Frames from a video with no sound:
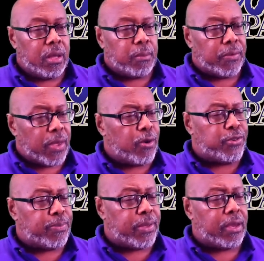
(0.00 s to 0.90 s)
But there are
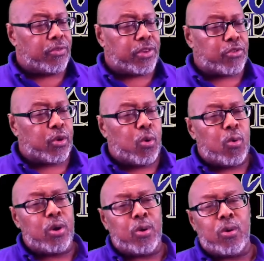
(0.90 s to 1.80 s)
some things that's
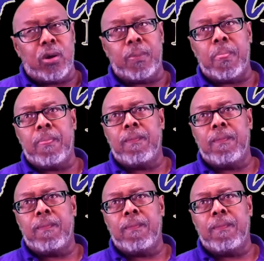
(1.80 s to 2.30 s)
going on